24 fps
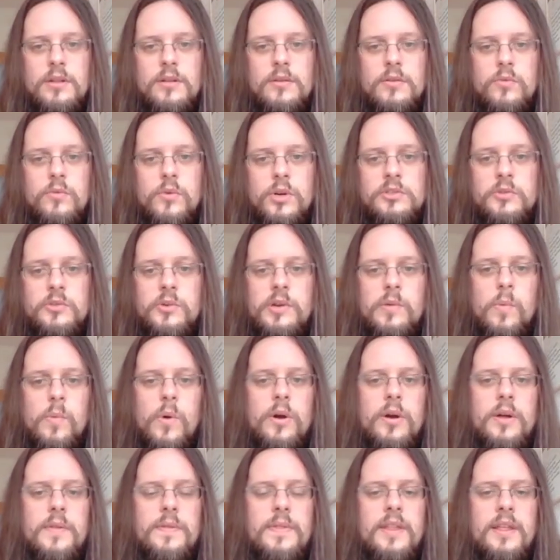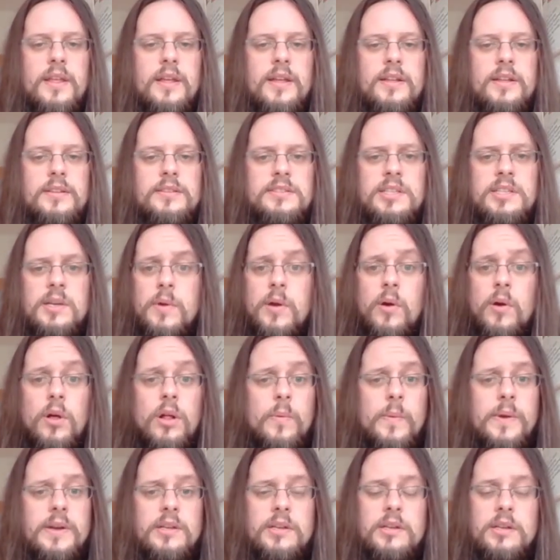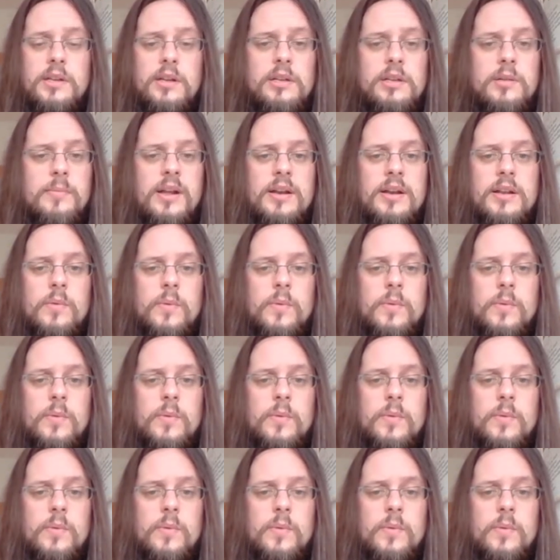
rook to e1, and here we're already clearly better.